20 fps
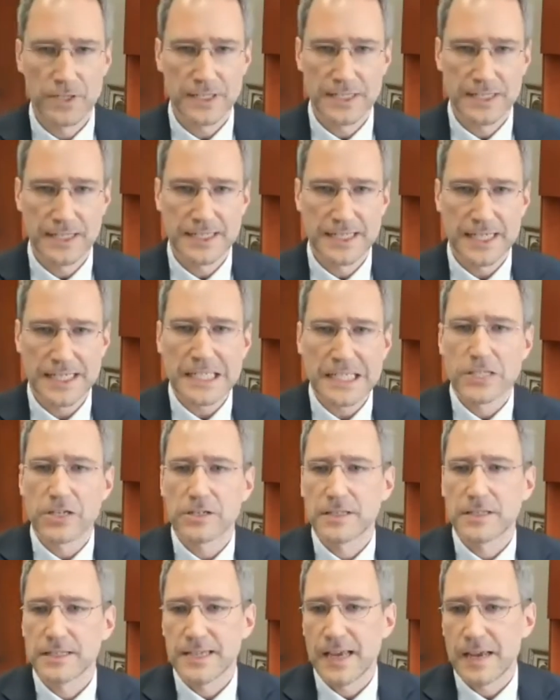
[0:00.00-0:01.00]
It doesn't
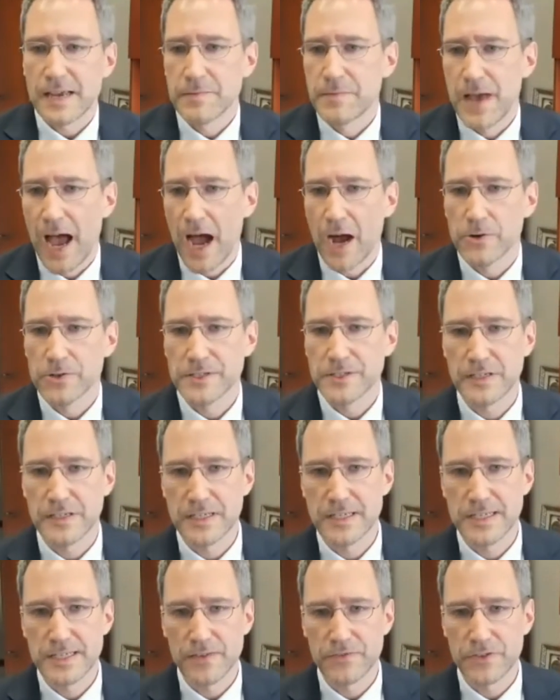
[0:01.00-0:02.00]
look the same now as it
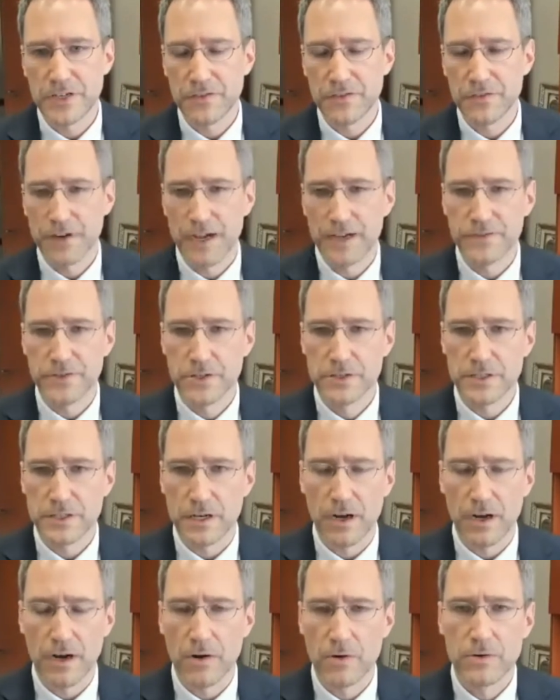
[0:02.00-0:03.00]
did 75 years
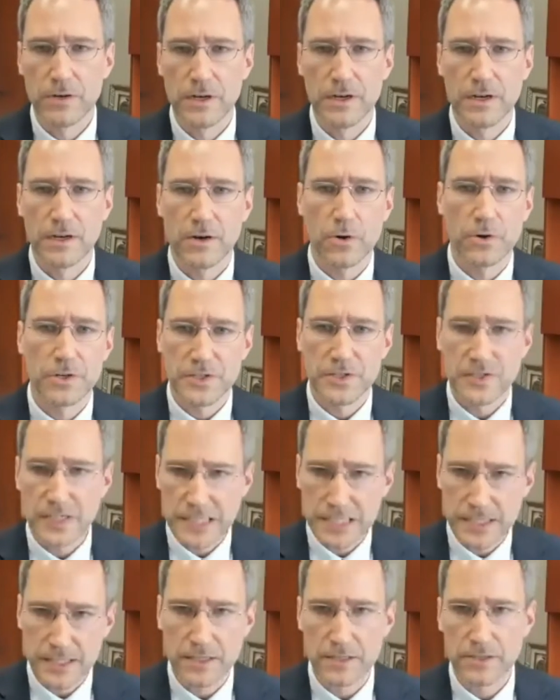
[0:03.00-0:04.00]
ago, or
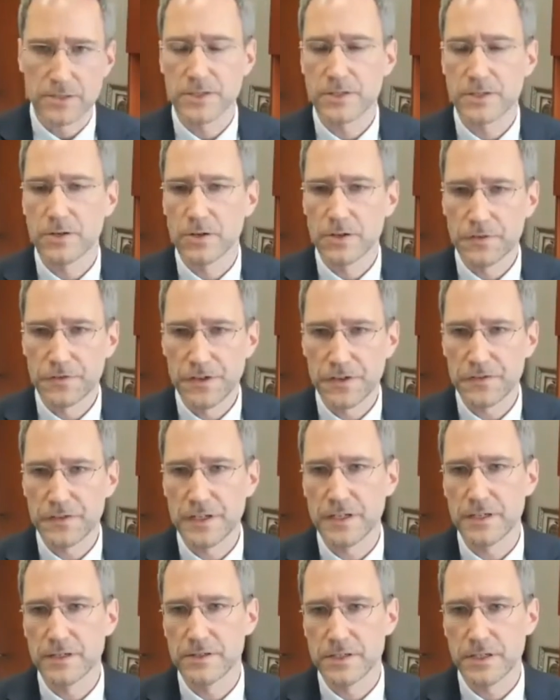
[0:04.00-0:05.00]
60 years ago, or
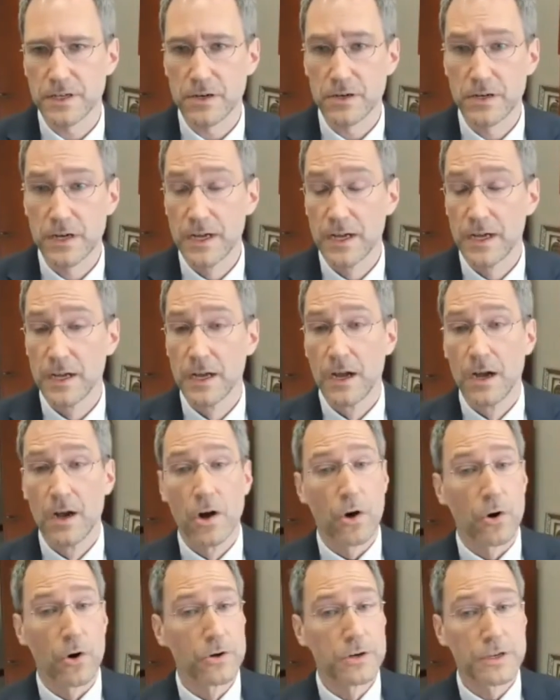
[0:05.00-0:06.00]
50 years ago,
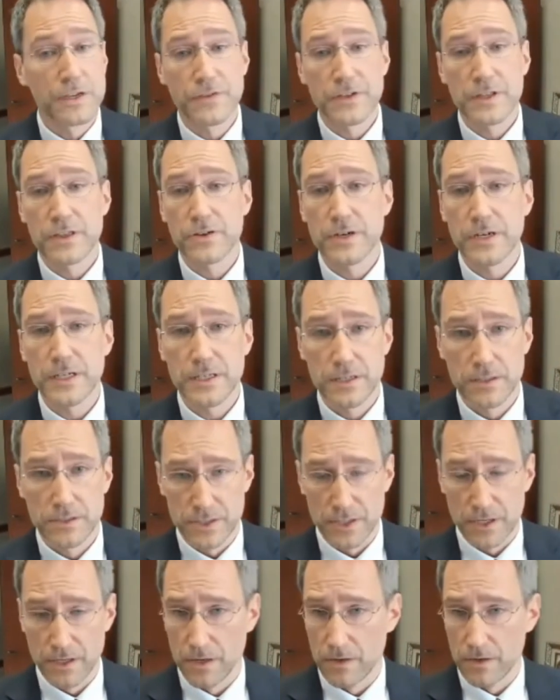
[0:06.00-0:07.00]
or even 30
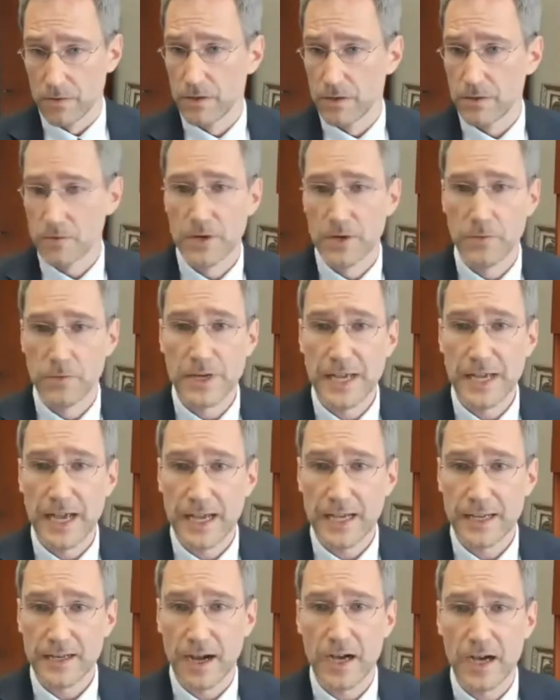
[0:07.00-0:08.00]
years ago, when we
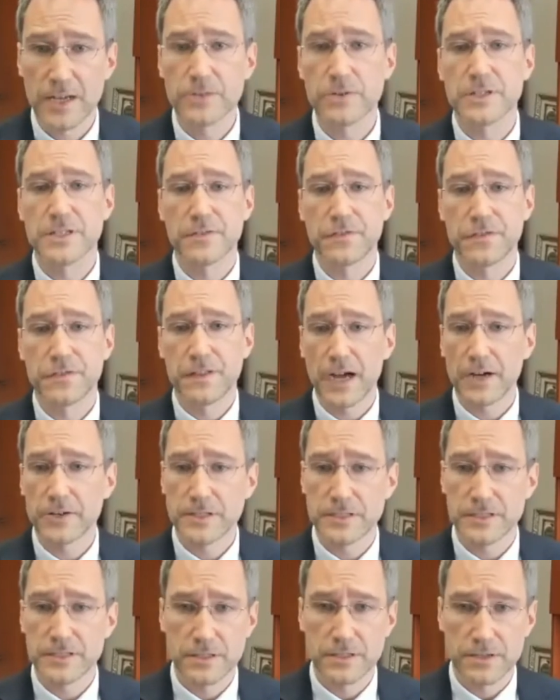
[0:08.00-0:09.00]
had hundreds of
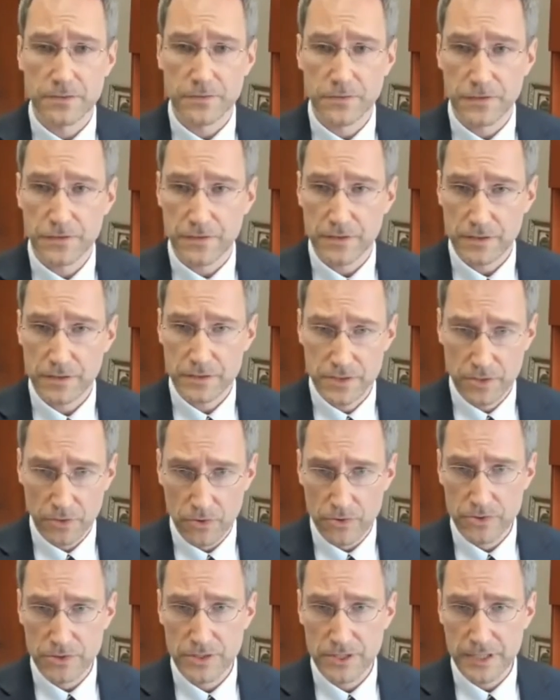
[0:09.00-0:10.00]
thousands of
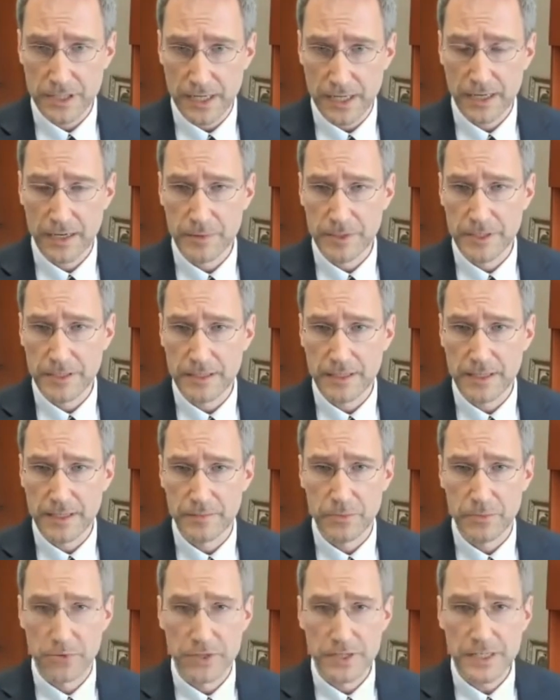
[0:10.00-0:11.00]
soldiers and airmen
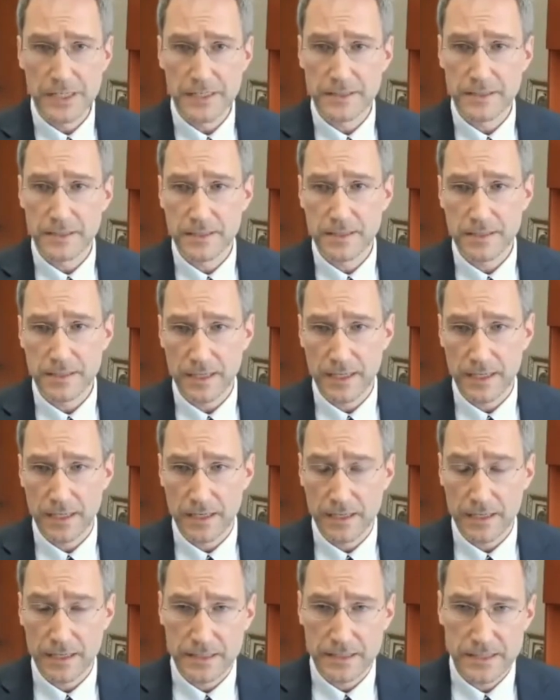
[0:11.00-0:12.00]
and Marines
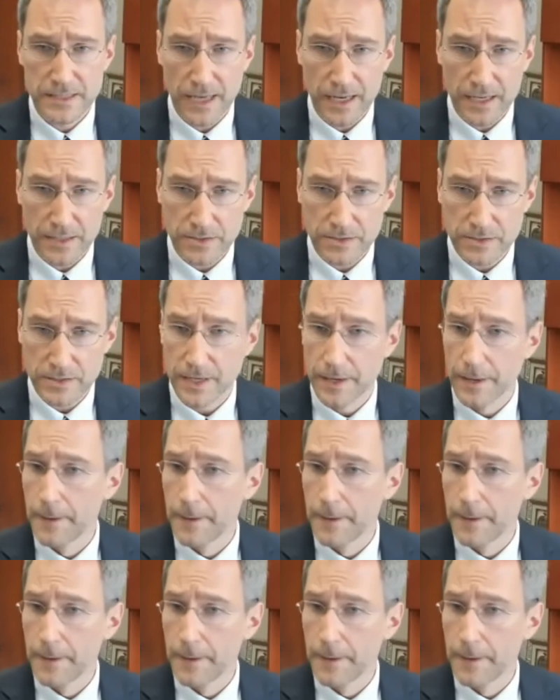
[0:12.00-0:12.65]
and sailors